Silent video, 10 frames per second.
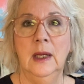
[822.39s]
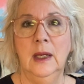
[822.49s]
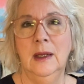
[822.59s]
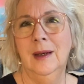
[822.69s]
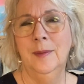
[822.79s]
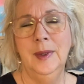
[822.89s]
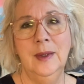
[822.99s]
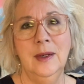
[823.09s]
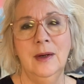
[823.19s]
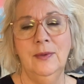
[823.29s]
And I mean,
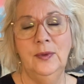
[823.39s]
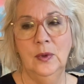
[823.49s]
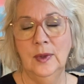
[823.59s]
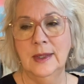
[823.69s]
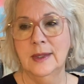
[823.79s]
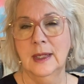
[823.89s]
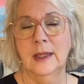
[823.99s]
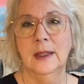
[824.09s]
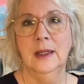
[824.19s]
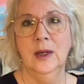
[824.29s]
there are a few things that I
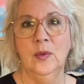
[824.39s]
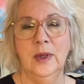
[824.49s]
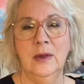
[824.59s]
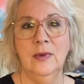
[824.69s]
could get rid of.